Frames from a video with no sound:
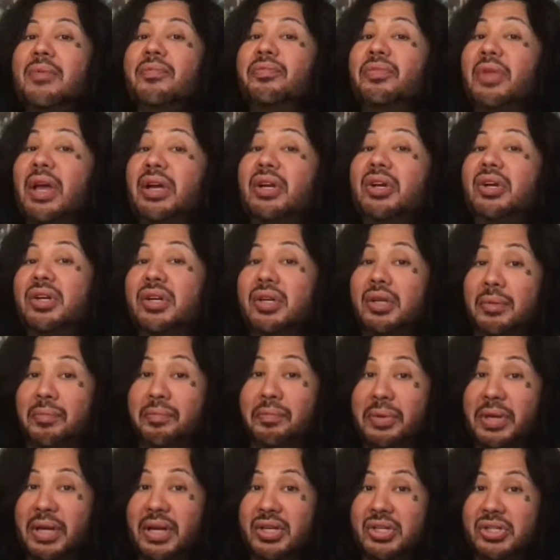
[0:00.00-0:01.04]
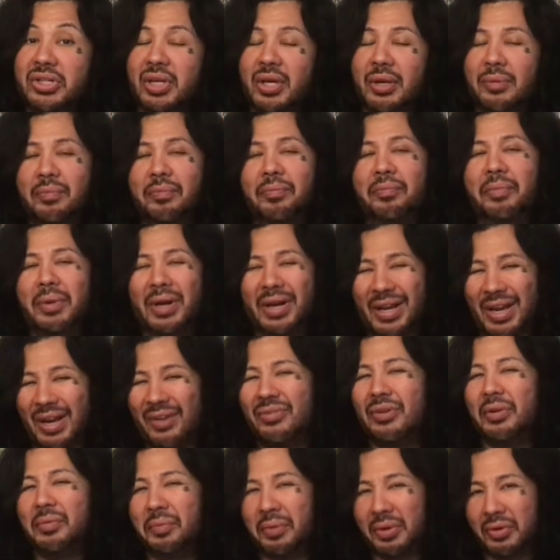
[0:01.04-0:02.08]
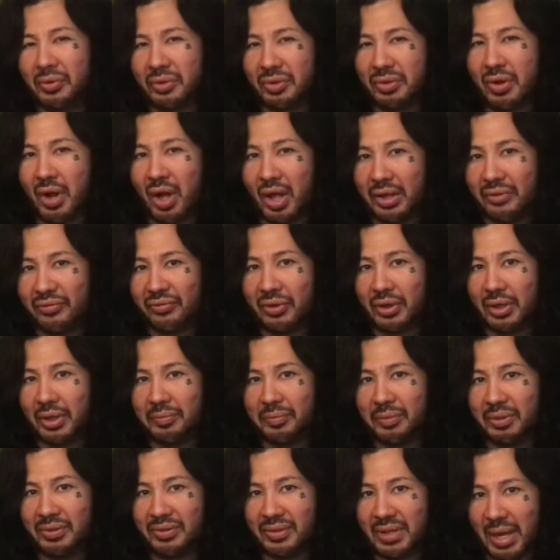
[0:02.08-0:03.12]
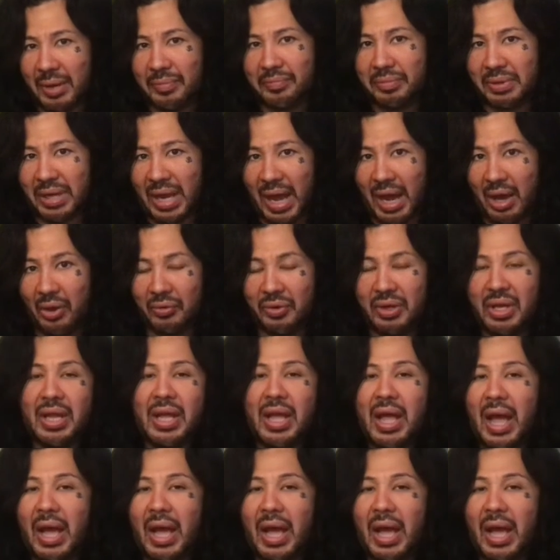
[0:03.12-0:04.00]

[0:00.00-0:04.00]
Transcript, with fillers: they couldn't impeach him, but everybody was calling for him to step down.